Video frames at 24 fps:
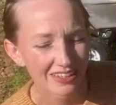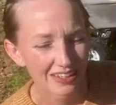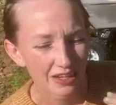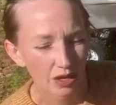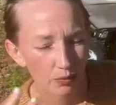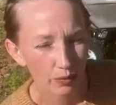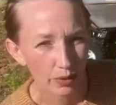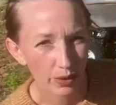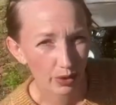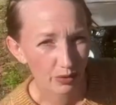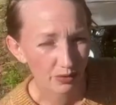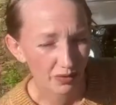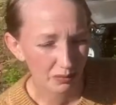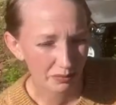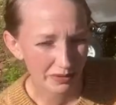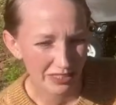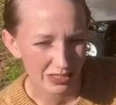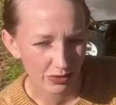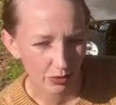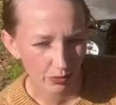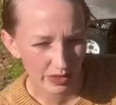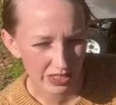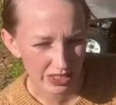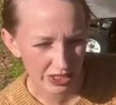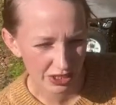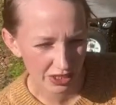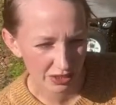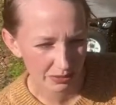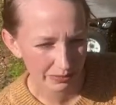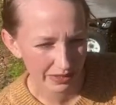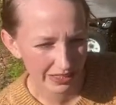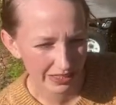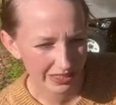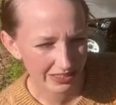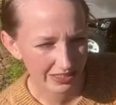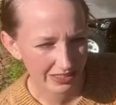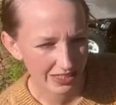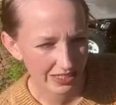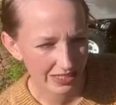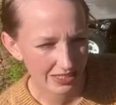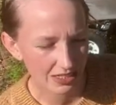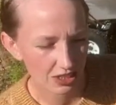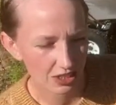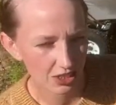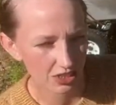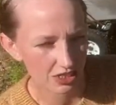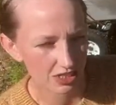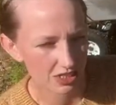What overwintered means is
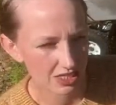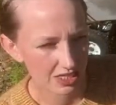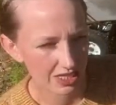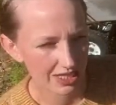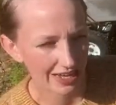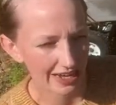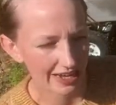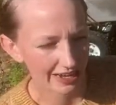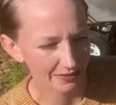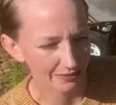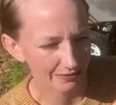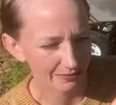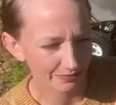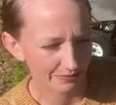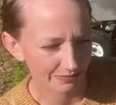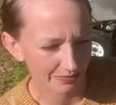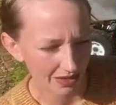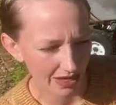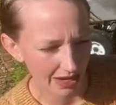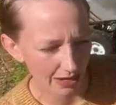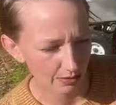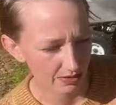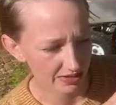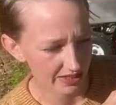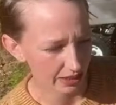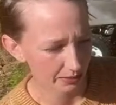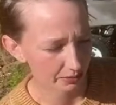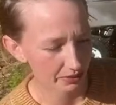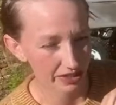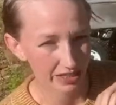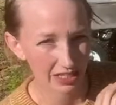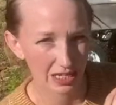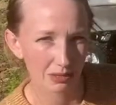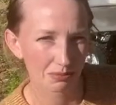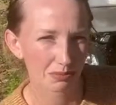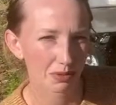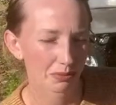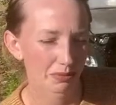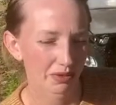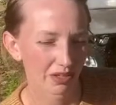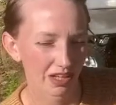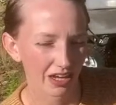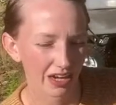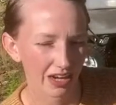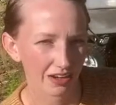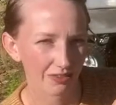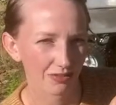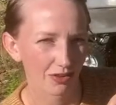just that I was able to keep them
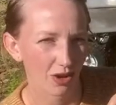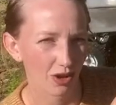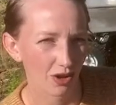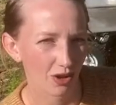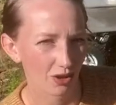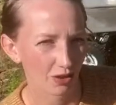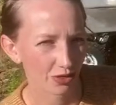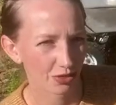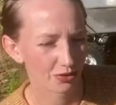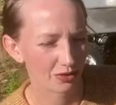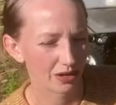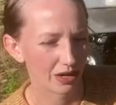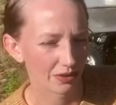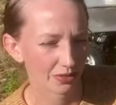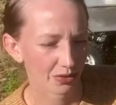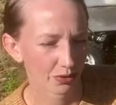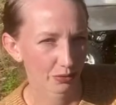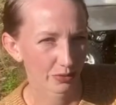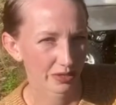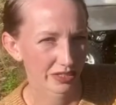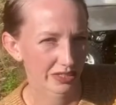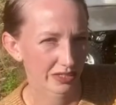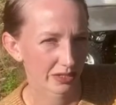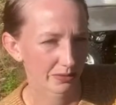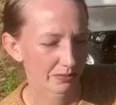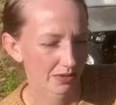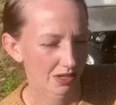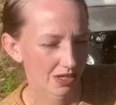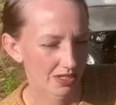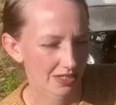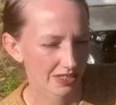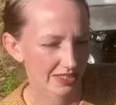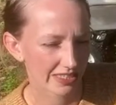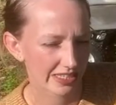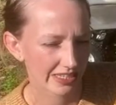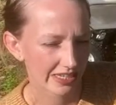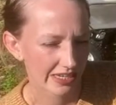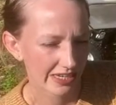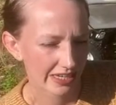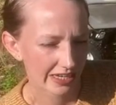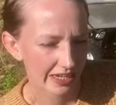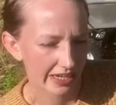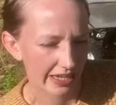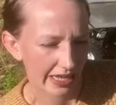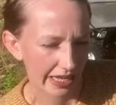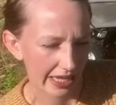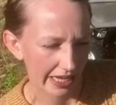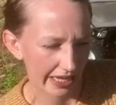alive all throughout the winter months,
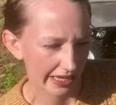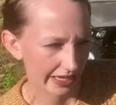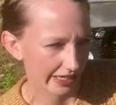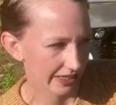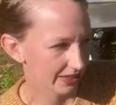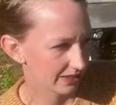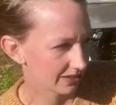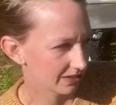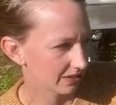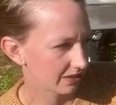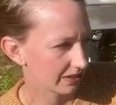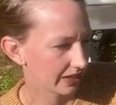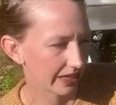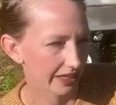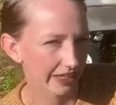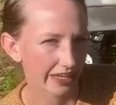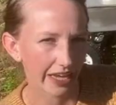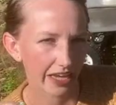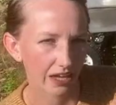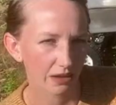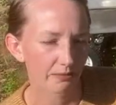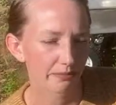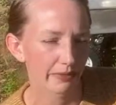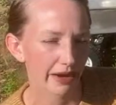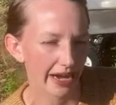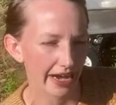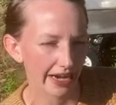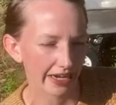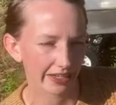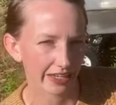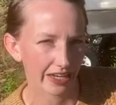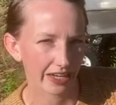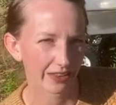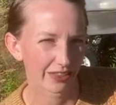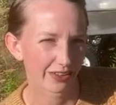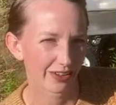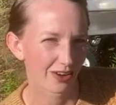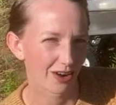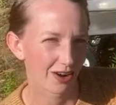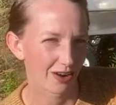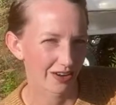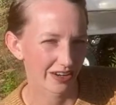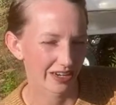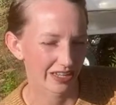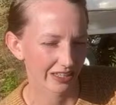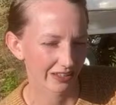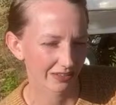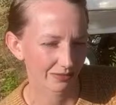and they came back and they're
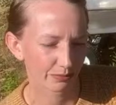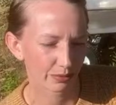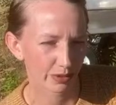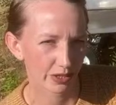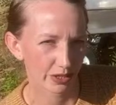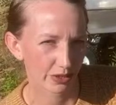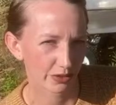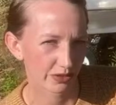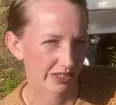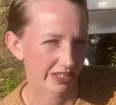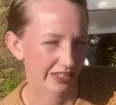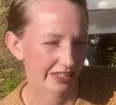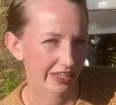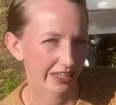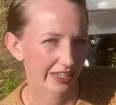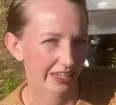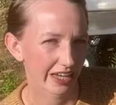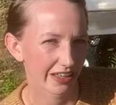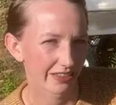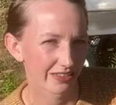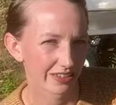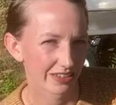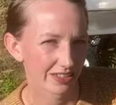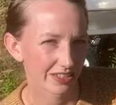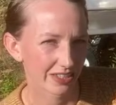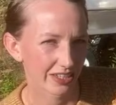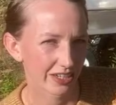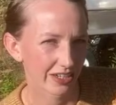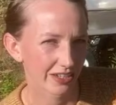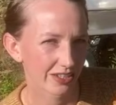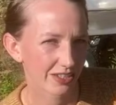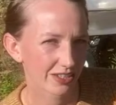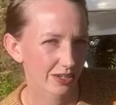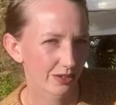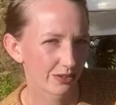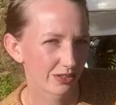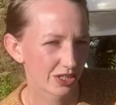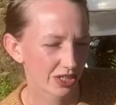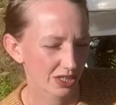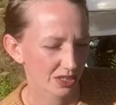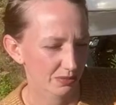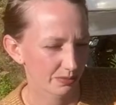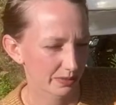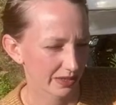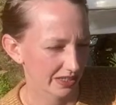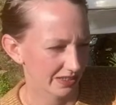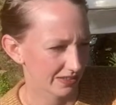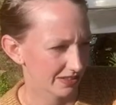already producing again this year. So it just
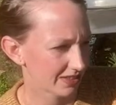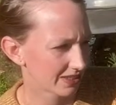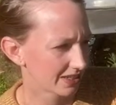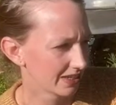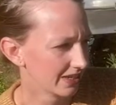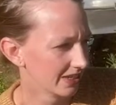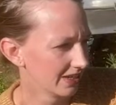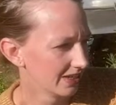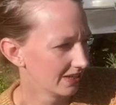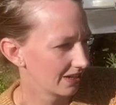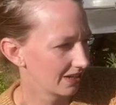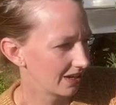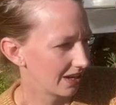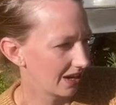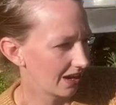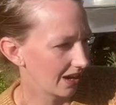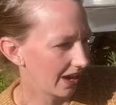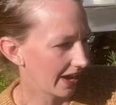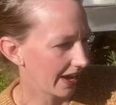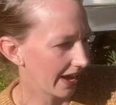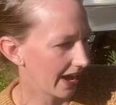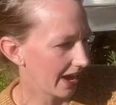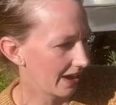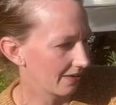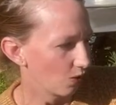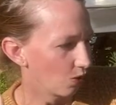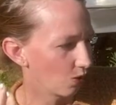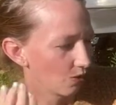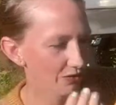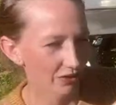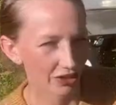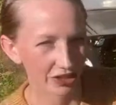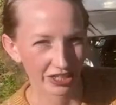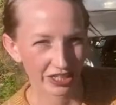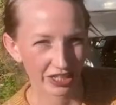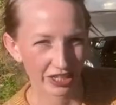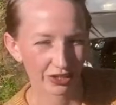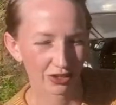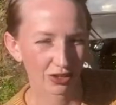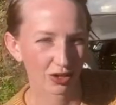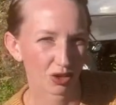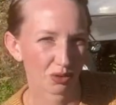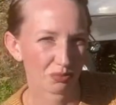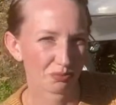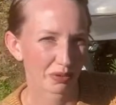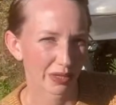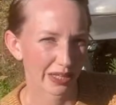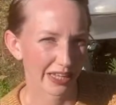means I have over a
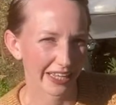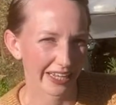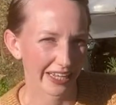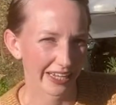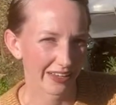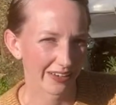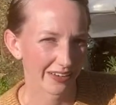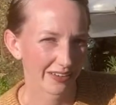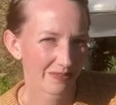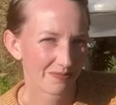year-old plant,